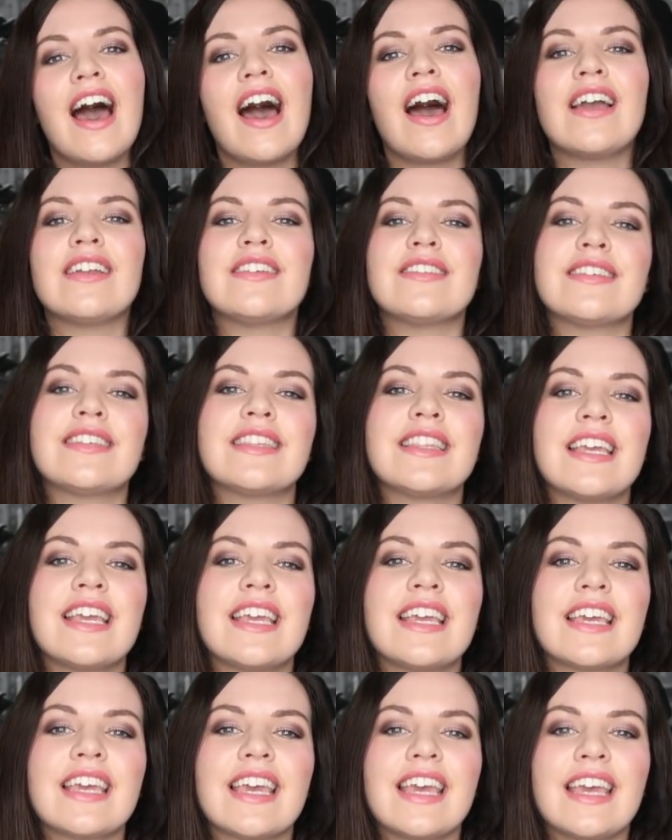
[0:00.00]
I just
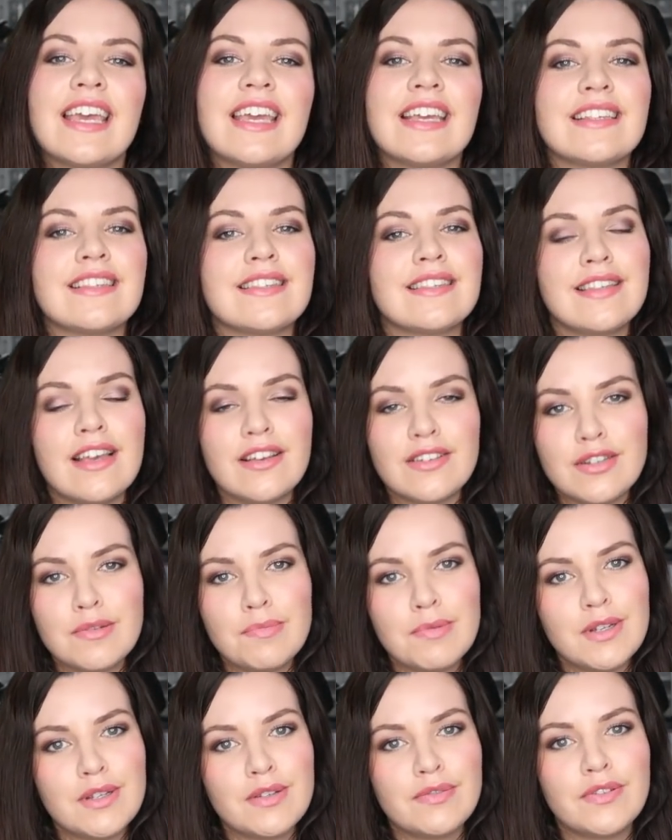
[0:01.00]
think it is such a
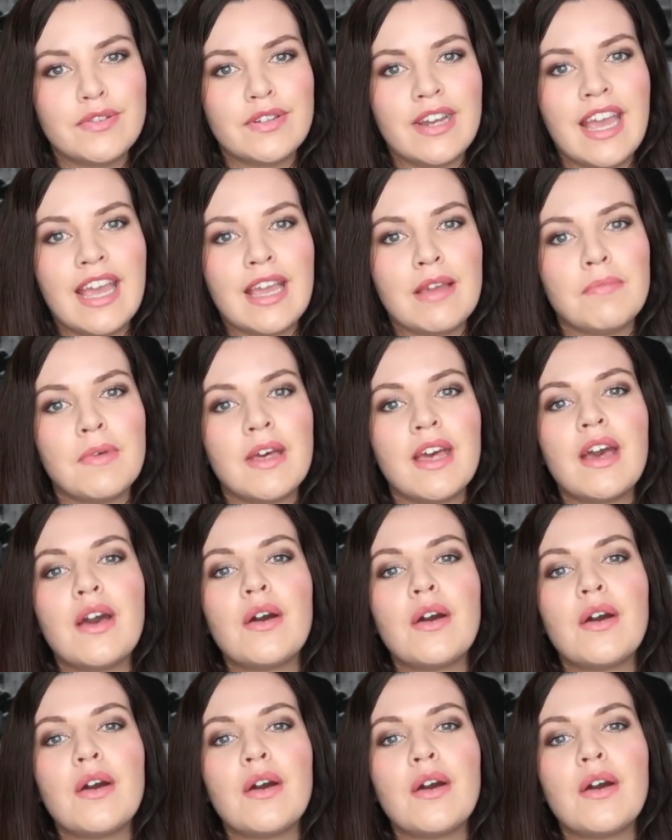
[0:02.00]
beautiful name.